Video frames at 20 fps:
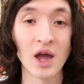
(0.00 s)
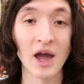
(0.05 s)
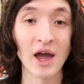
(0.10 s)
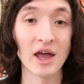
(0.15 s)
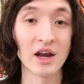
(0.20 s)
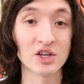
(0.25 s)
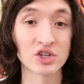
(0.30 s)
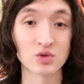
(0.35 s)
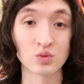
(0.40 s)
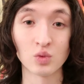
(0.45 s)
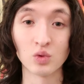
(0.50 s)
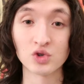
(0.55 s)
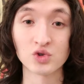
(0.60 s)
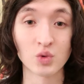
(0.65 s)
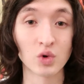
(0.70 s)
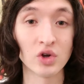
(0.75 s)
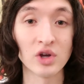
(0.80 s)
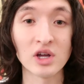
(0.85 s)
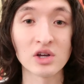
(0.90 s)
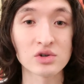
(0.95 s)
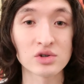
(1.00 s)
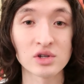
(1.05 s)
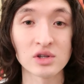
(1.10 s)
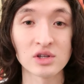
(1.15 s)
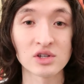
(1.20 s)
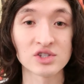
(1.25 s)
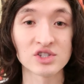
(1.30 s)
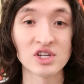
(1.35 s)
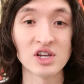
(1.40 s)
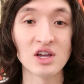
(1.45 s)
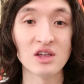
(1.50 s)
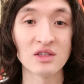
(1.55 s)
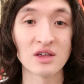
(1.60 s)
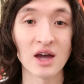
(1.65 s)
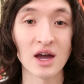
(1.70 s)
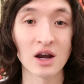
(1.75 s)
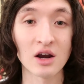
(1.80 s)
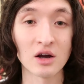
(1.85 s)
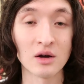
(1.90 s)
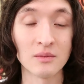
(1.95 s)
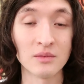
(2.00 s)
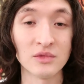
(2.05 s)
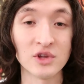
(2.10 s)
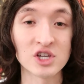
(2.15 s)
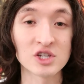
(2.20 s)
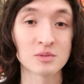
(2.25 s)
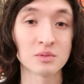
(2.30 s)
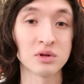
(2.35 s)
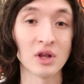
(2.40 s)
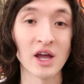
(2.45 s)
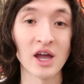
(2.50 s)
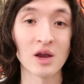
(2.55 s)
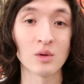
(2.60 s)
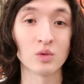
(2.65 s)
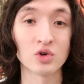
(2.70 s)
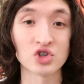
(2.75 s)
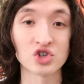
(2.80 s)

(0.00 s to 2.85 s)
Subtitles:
And it was really interesting to see that this plan,